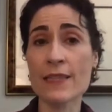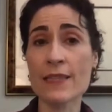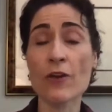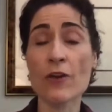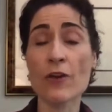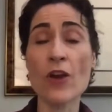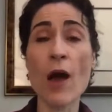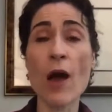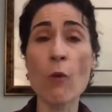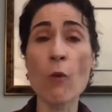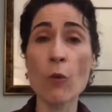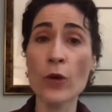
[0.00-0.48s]
They're
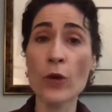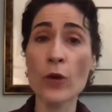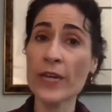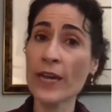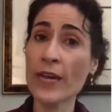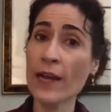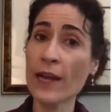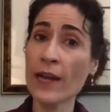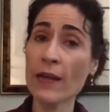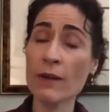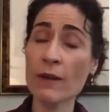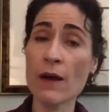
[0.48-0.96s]
not
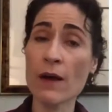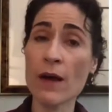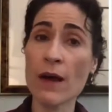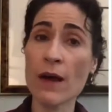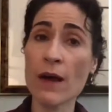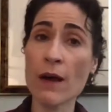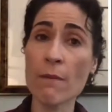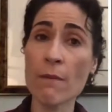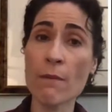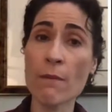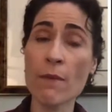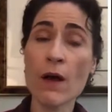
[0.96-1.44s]
working
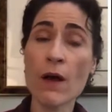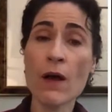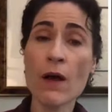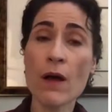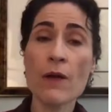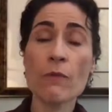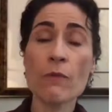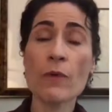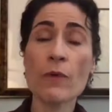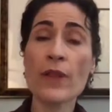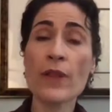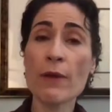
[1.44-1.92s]

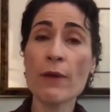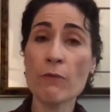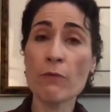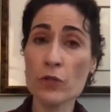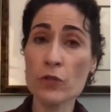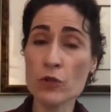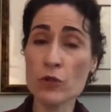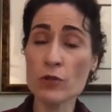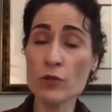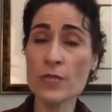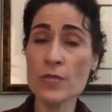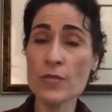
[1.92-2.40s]
when they
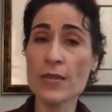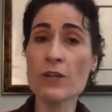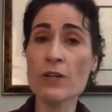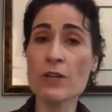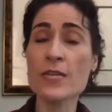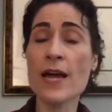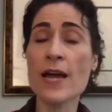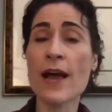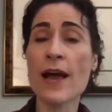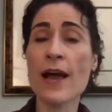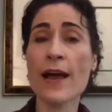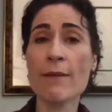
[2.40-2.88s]
reduce their
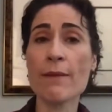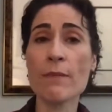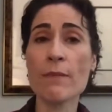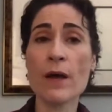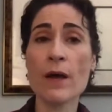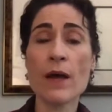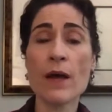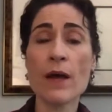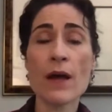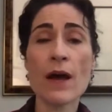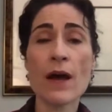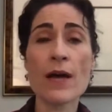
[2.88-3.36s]

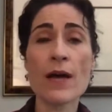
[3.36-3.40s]
time.